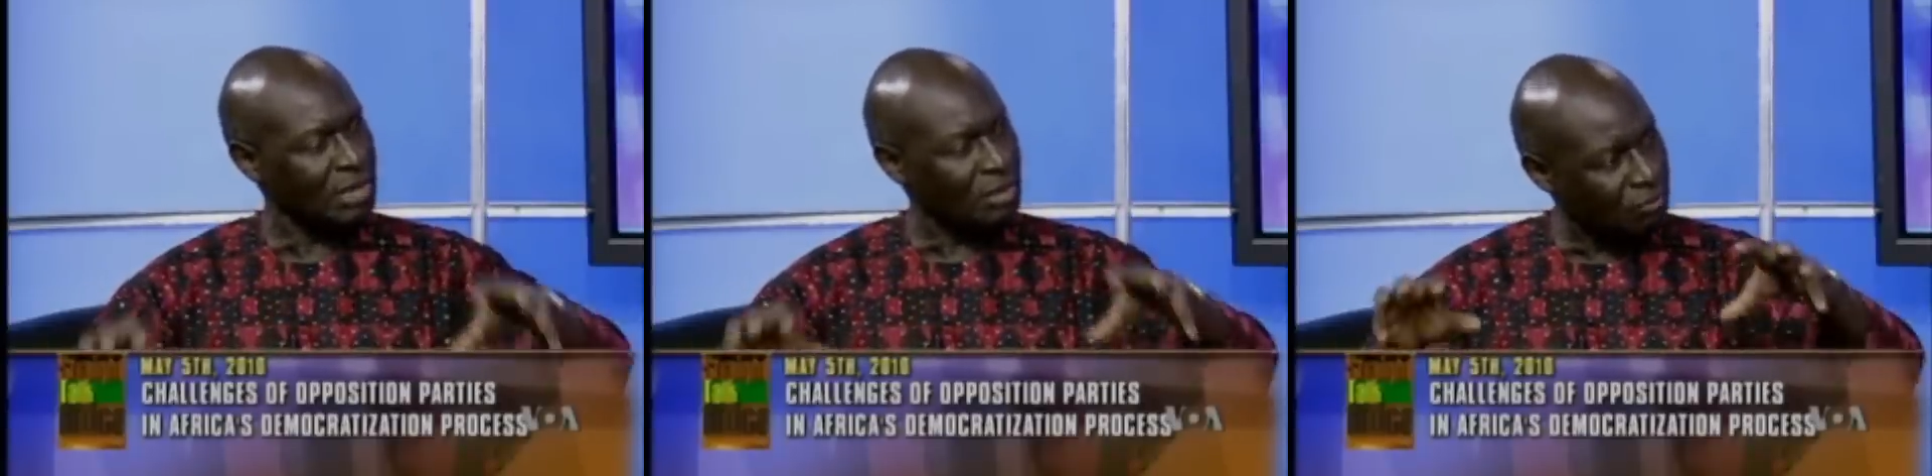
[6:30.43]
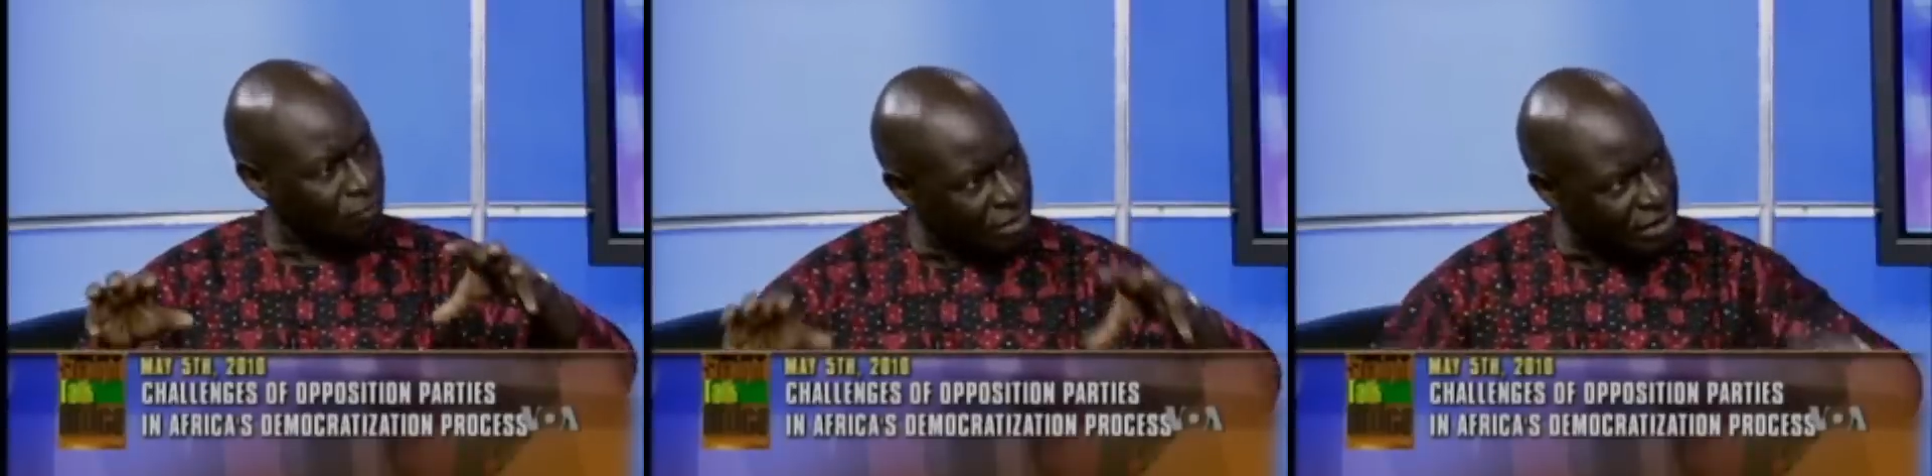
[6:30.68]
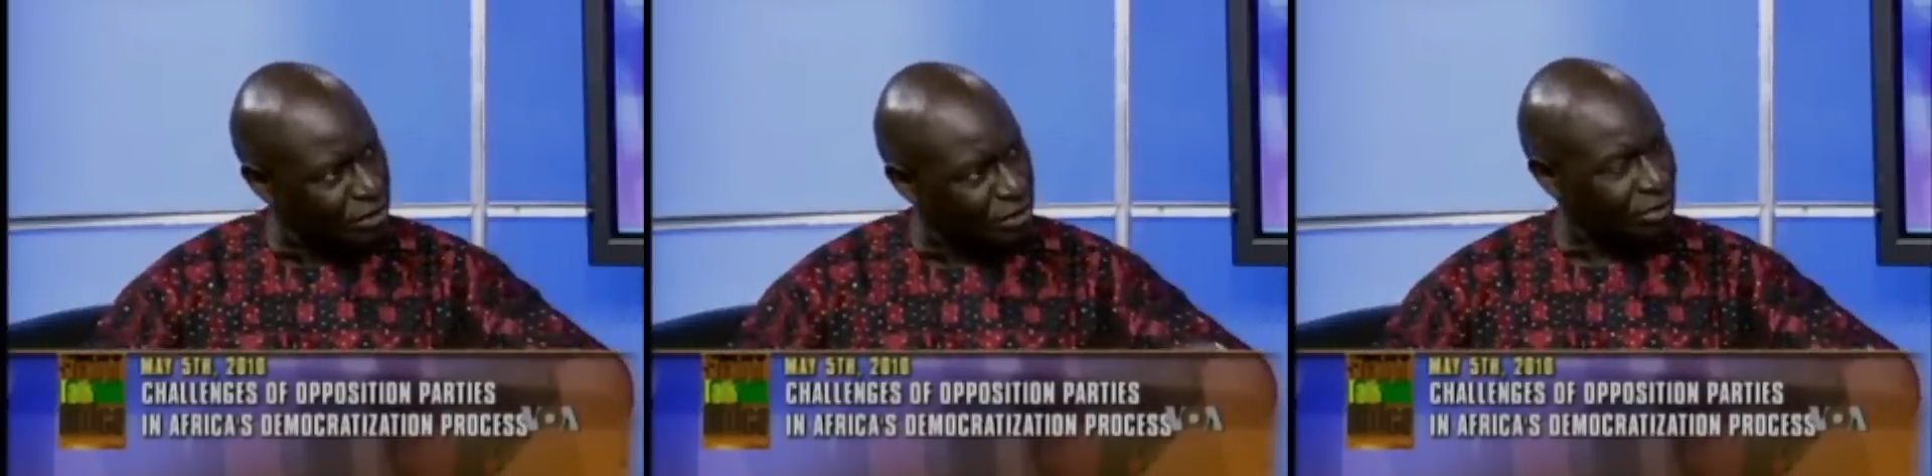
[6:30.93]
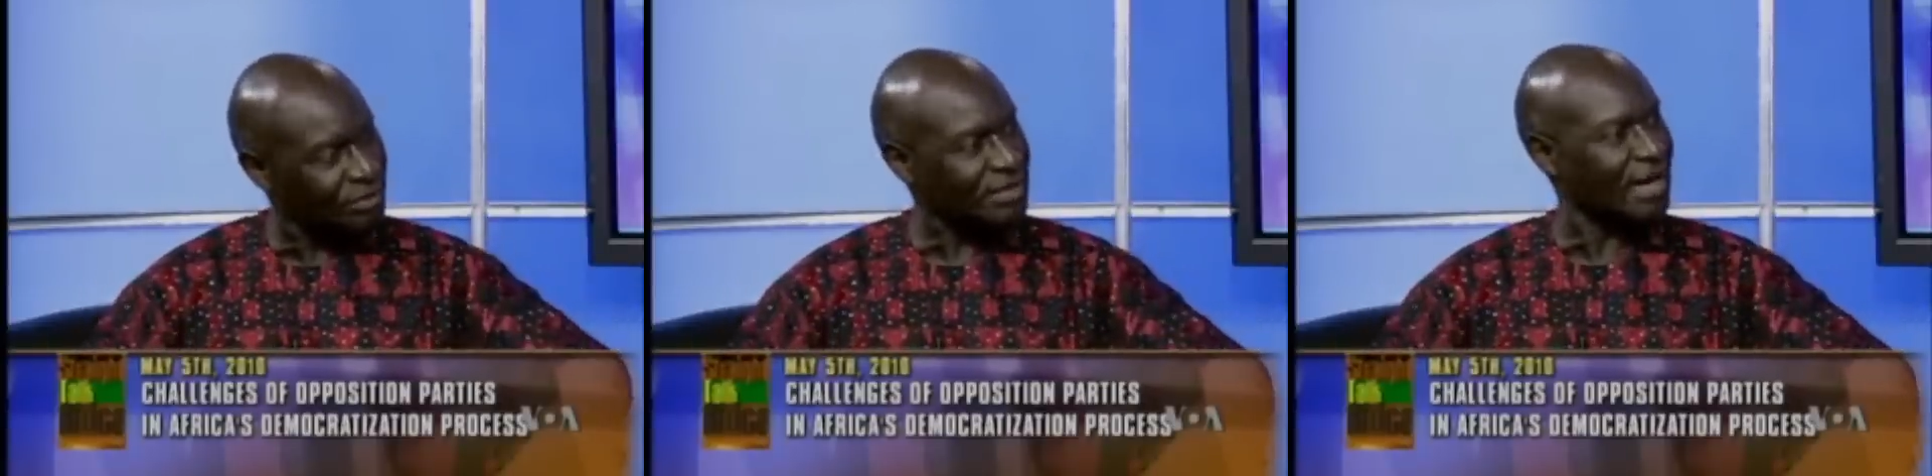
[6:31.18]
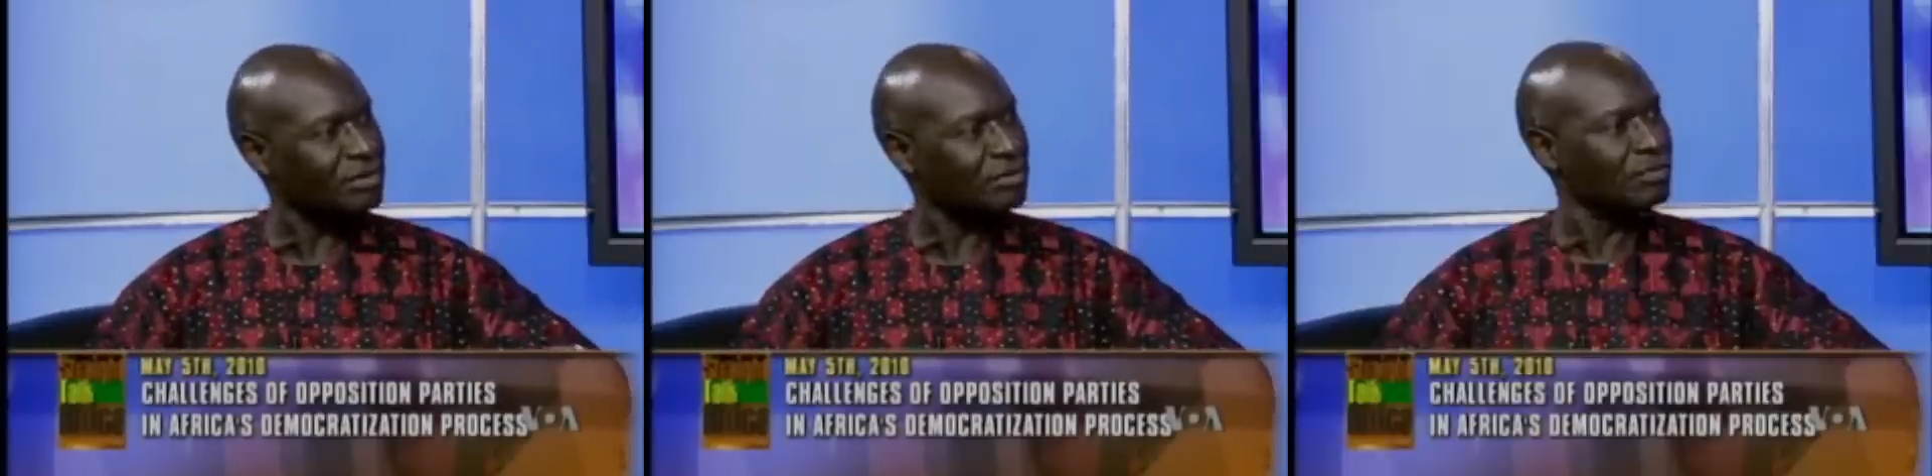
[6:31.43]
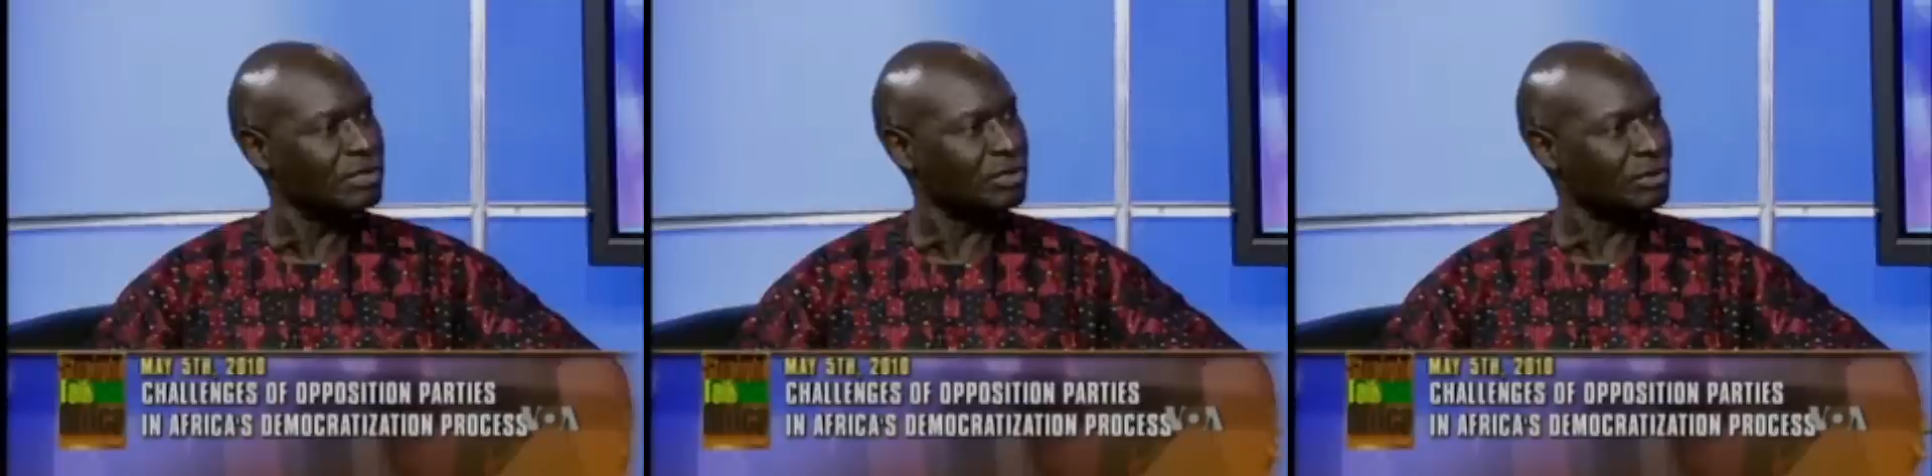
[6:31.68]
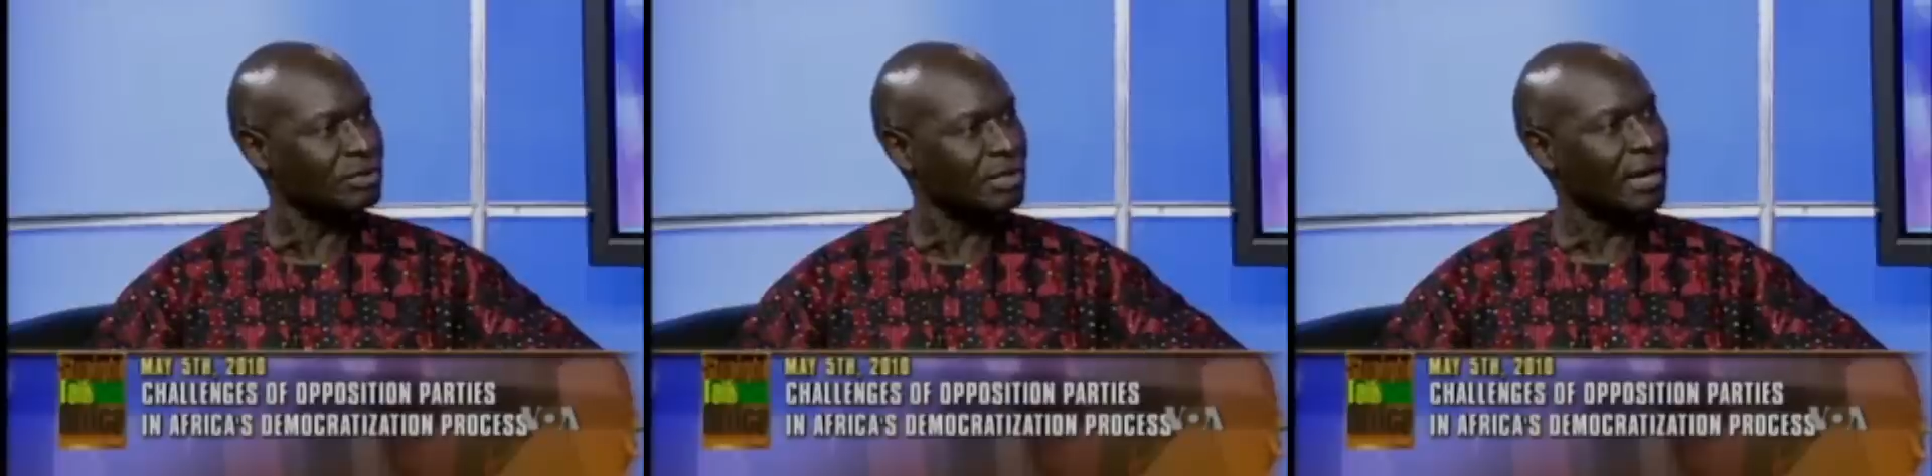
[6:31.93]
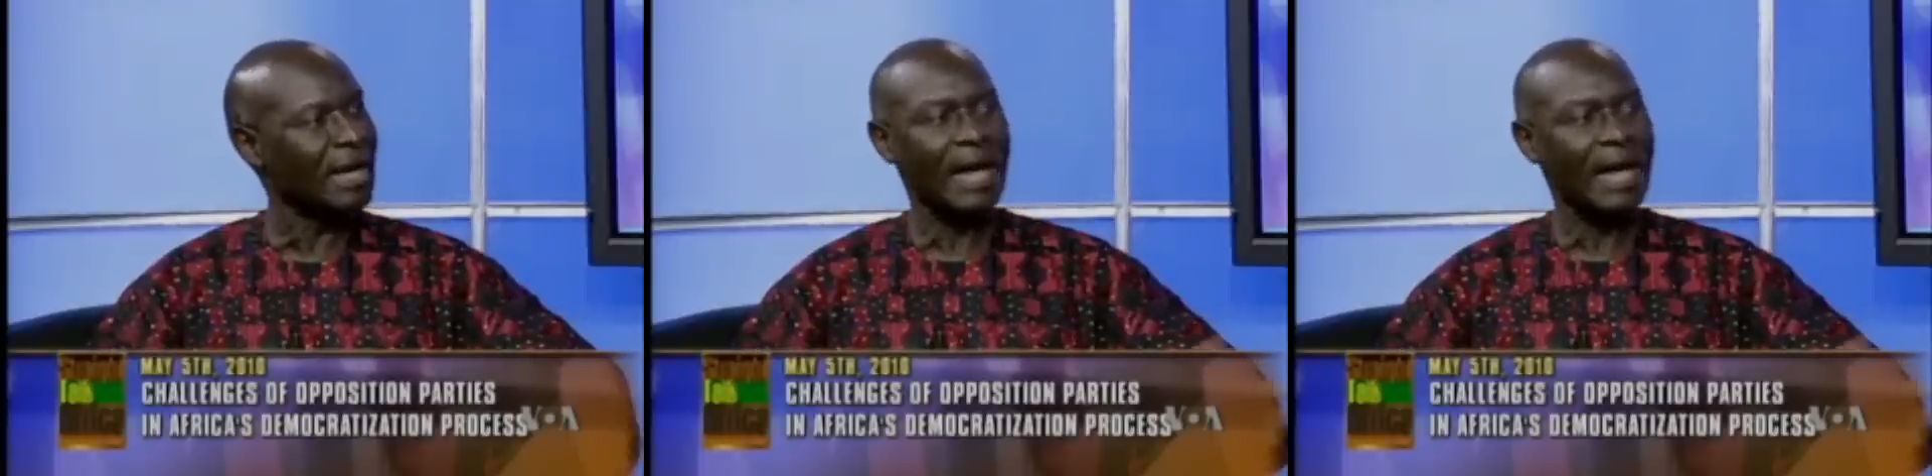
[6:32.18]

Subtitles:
the regions as regions,